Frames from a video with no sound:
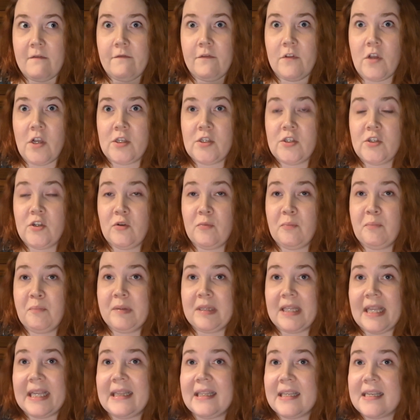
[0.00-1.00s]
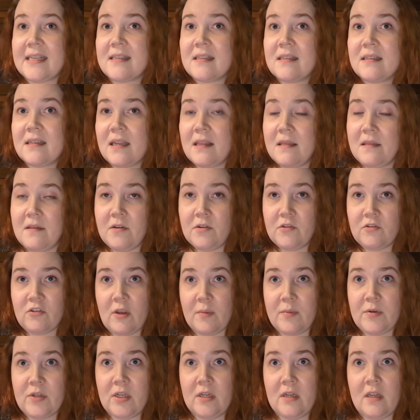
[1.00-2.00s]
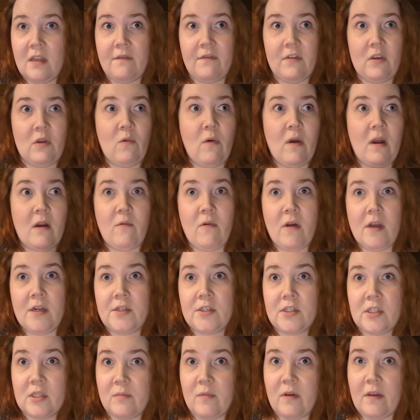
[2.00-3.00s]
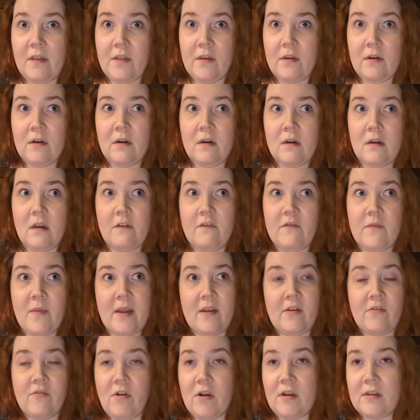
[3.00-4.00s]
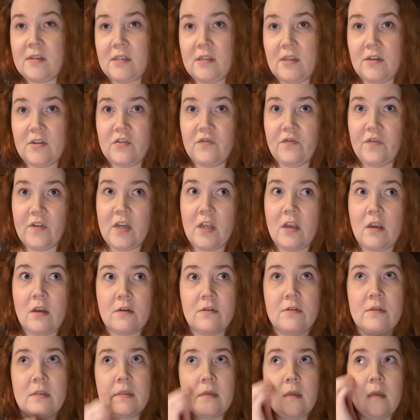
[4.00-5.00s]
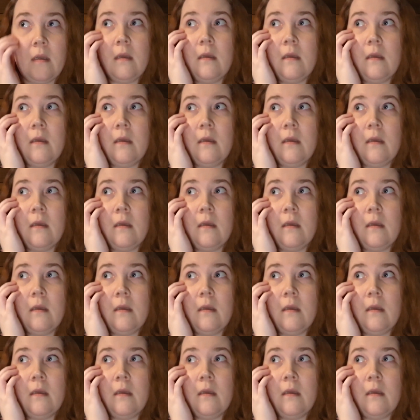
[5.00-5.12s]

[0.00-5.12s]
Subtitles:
flosstube playlist in the description if you want to watch some other of my cross-stitch videos.